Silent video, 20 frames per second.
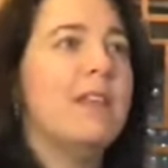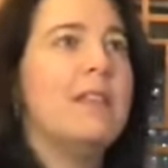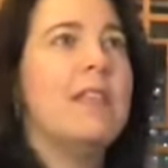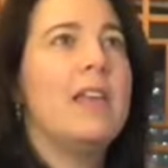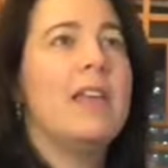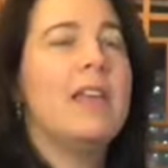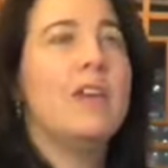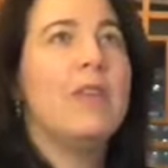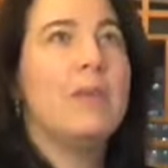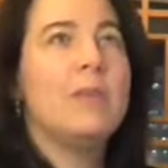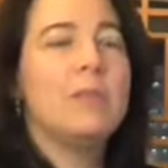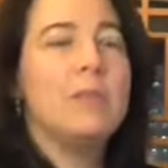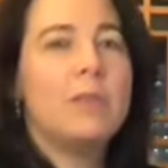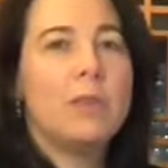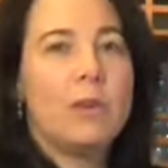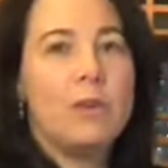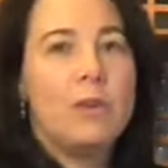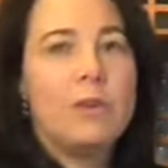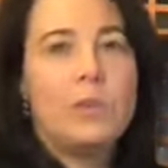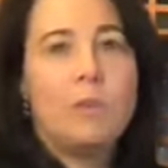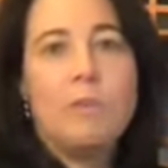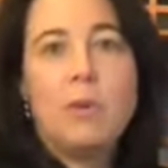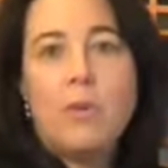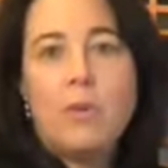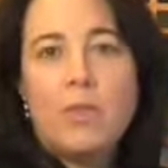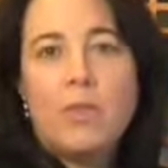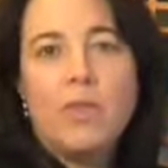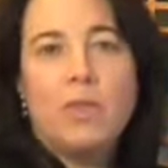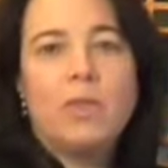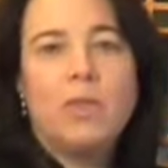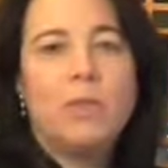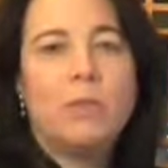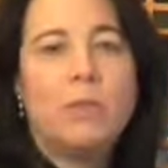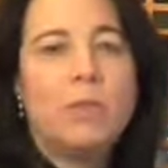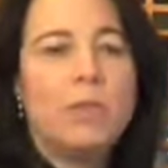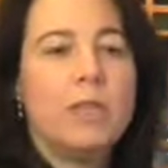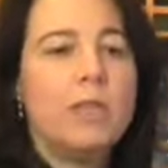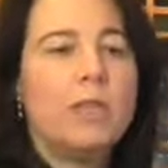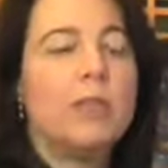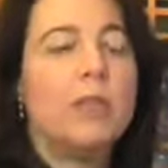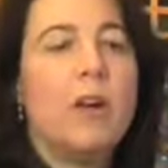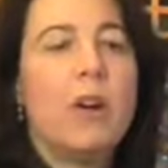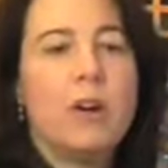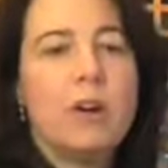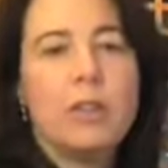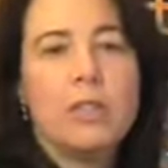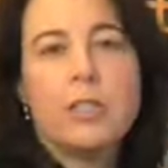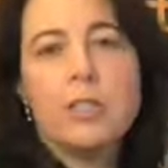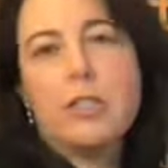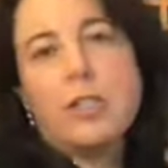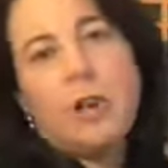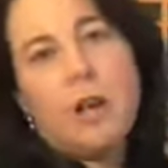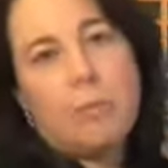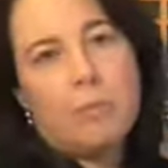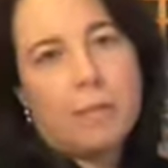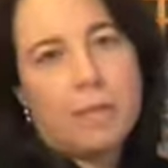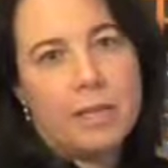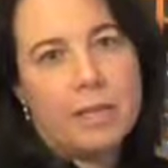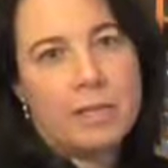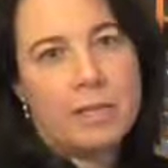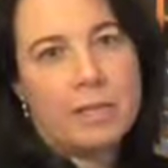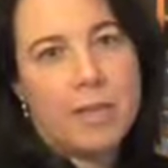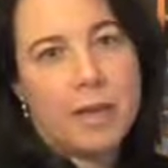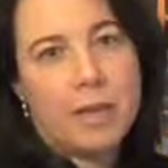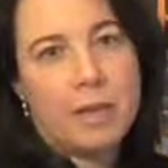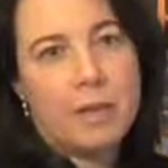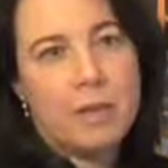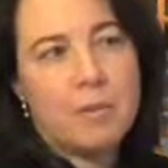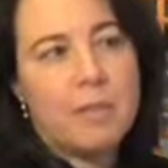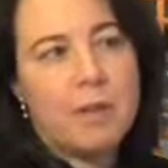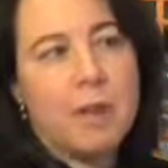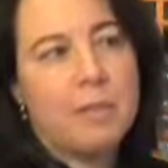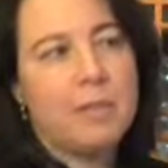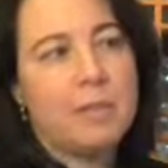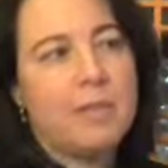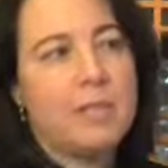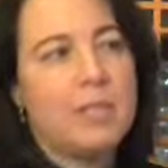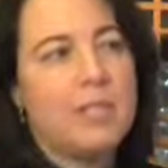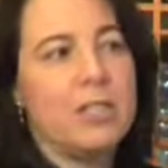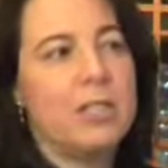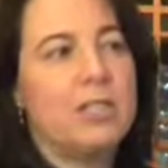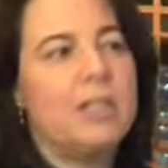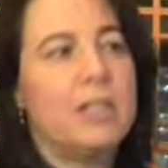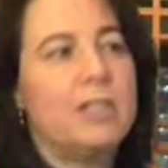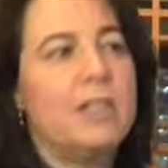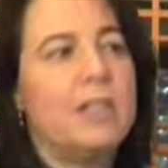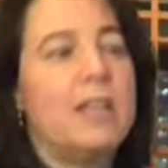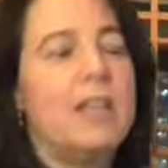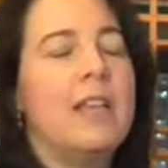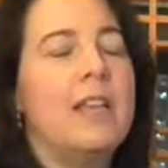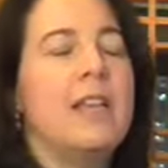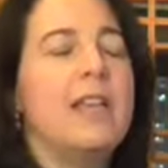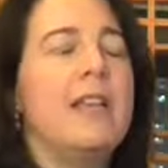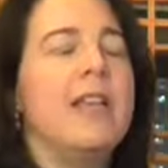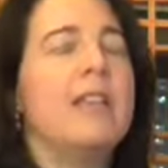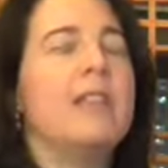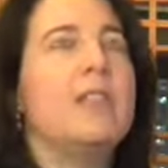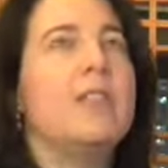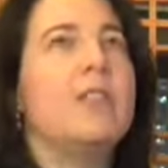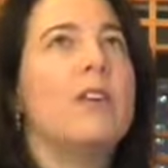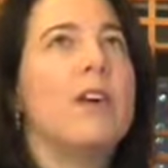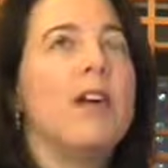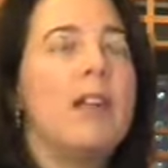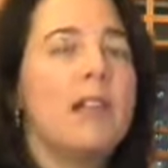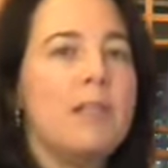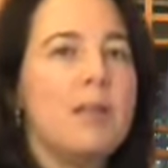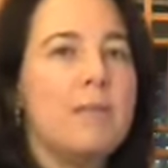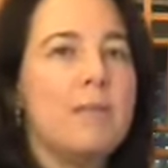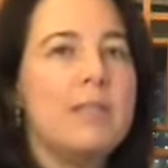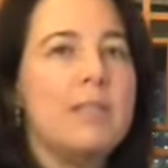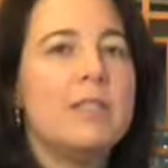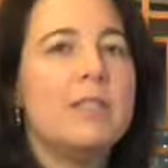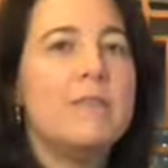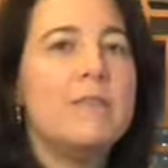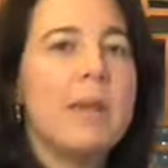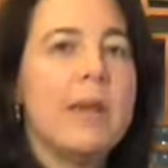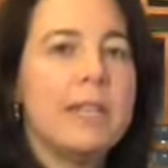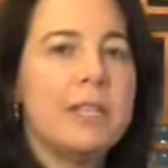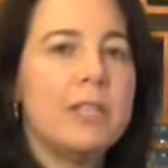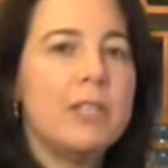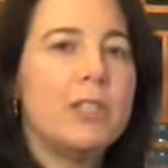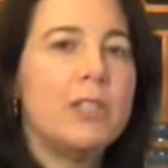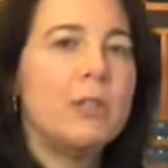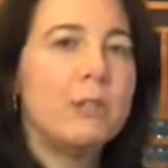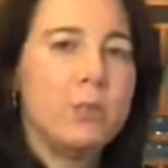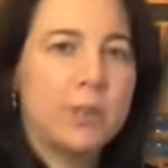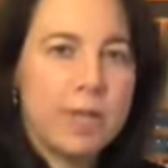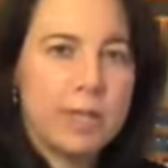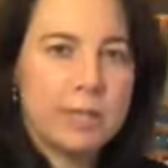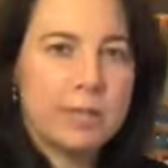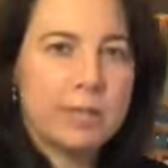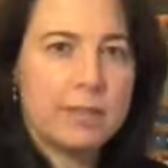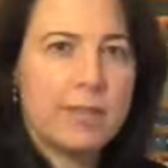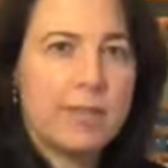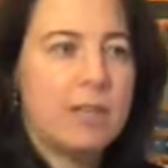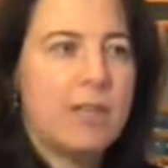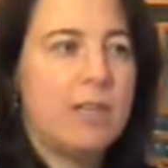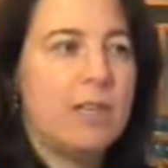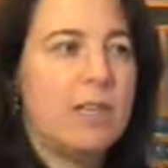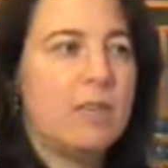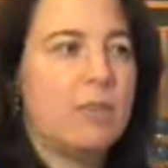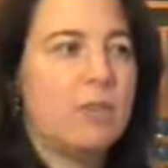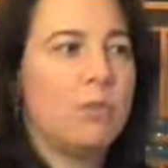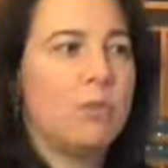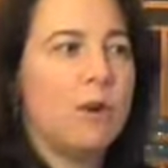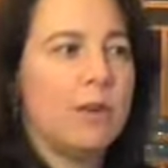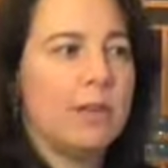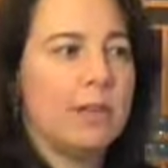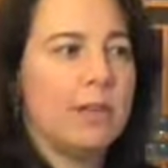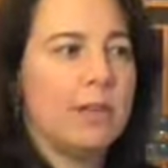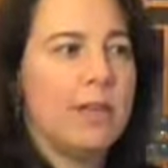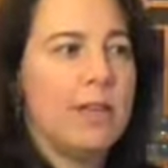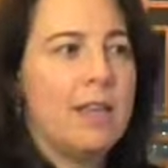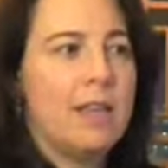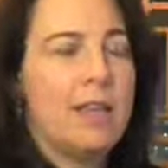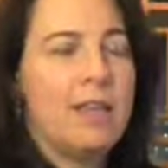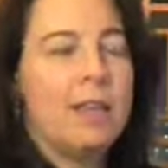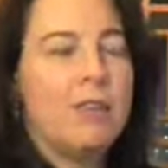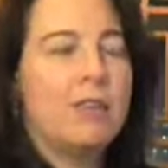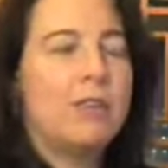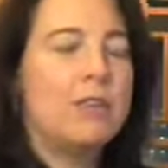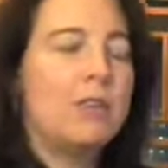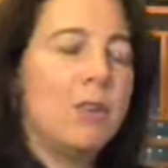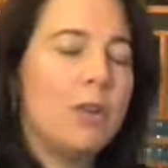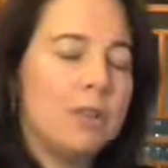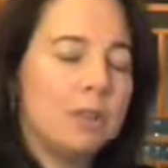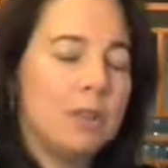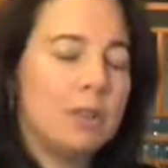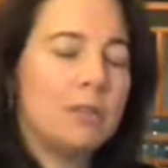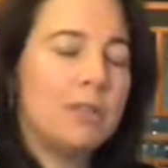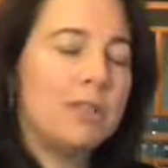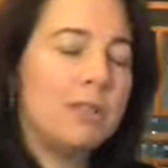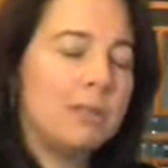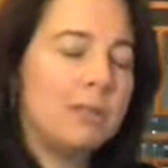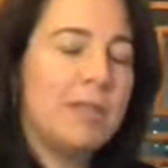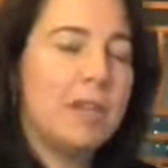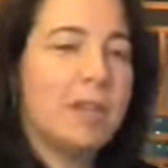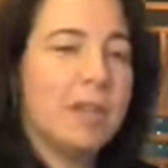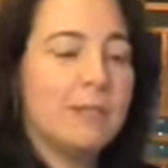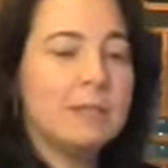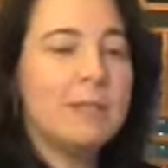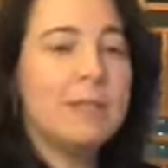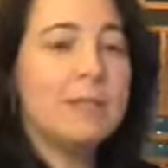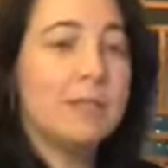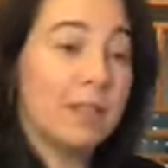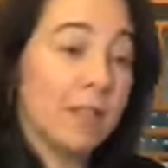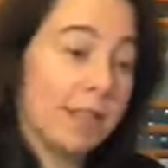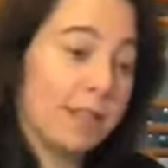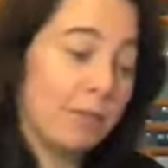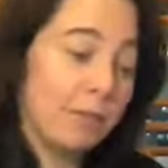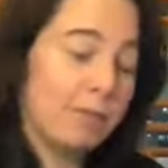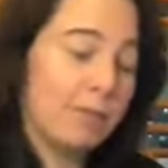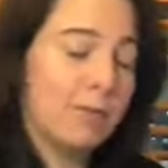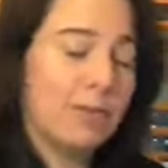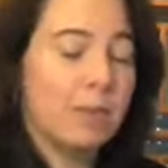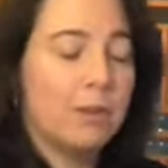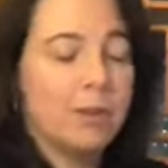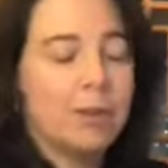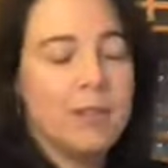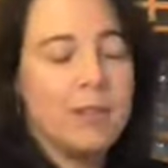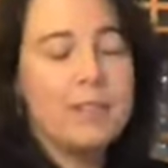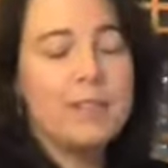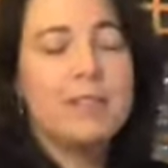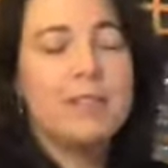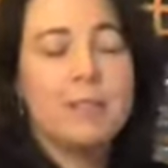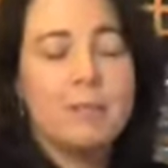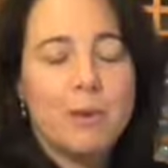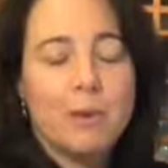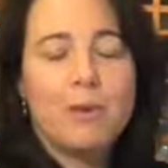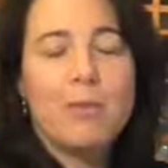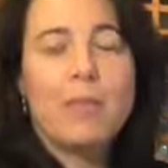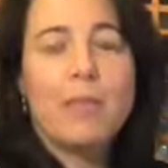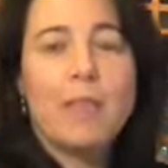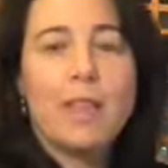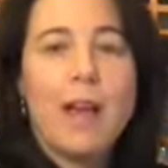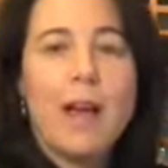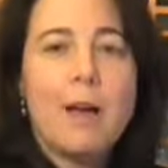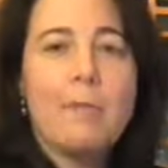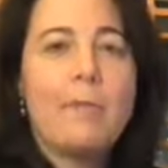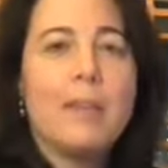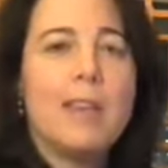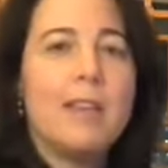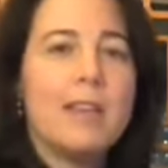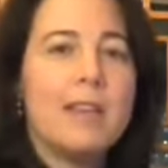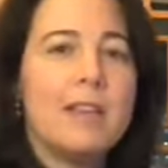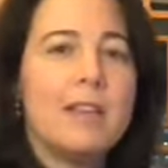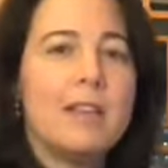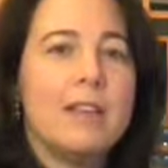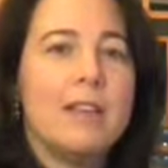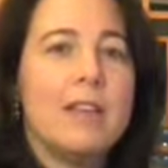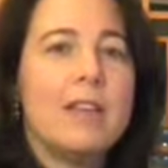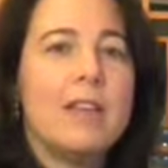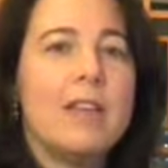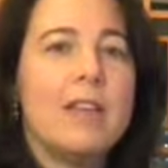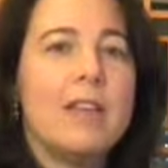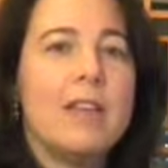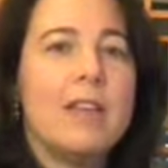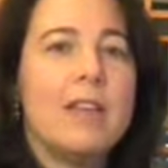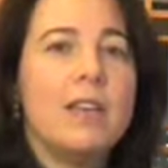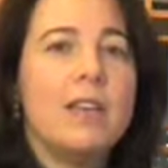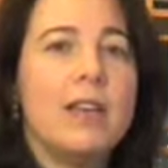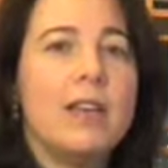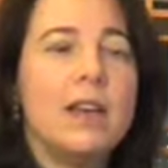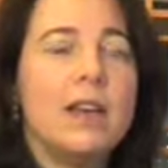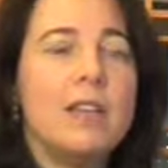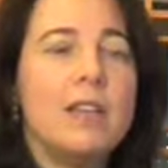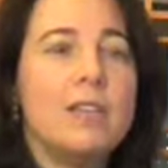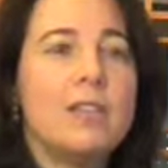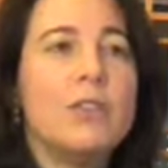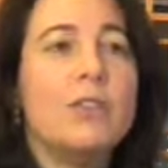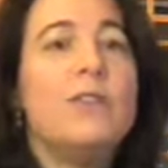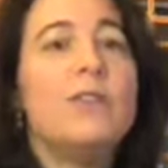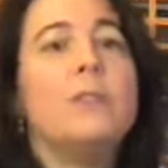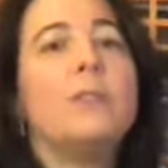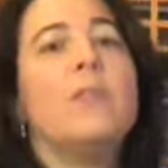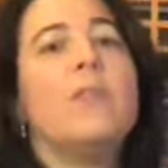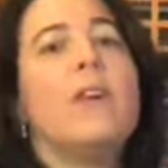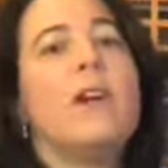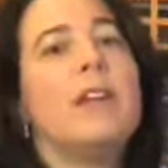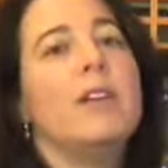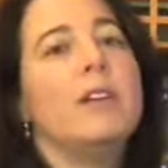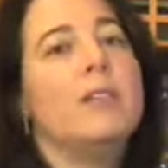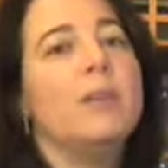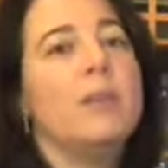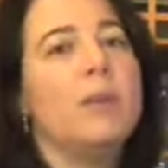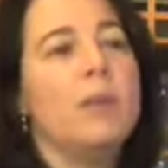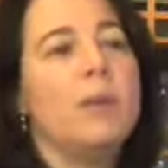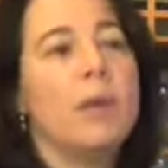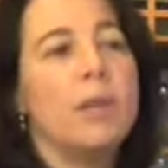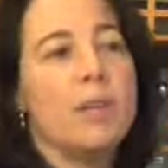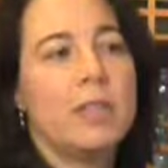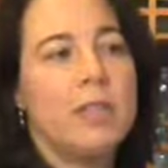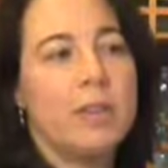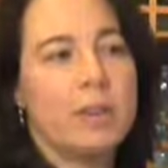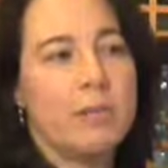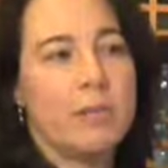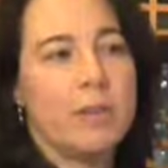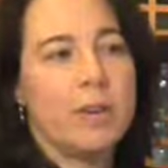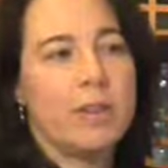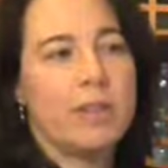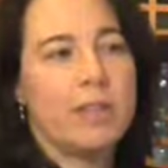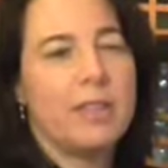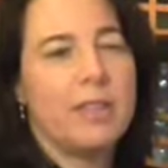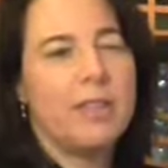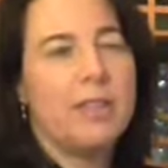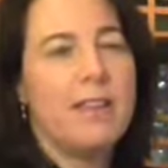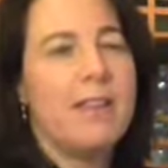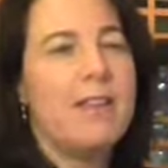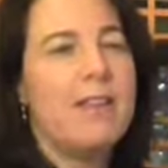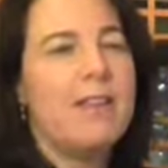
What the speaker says: They almost always both deal with large and complex document populations, and there are elements of managing risk in each one. There's also sometimes, like with Valora, some overlap in the service providers who work in these markets.